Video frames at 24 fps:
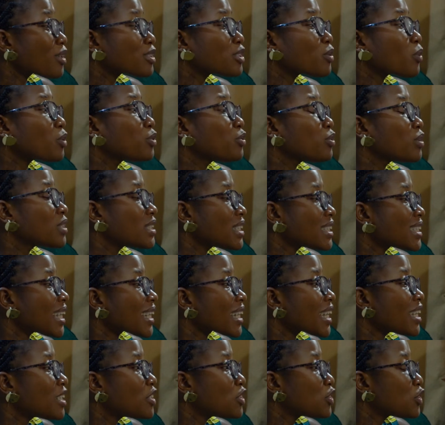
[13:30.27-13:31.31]
because they'll
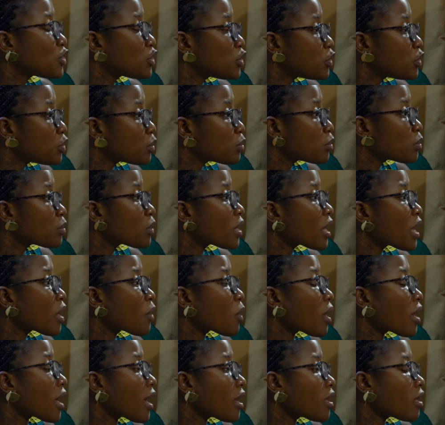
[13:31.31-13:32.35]
use it against you
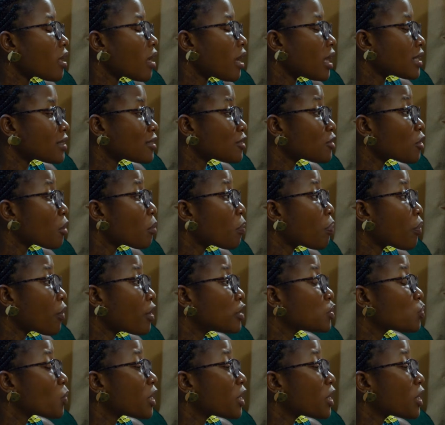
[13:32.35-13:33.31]
at some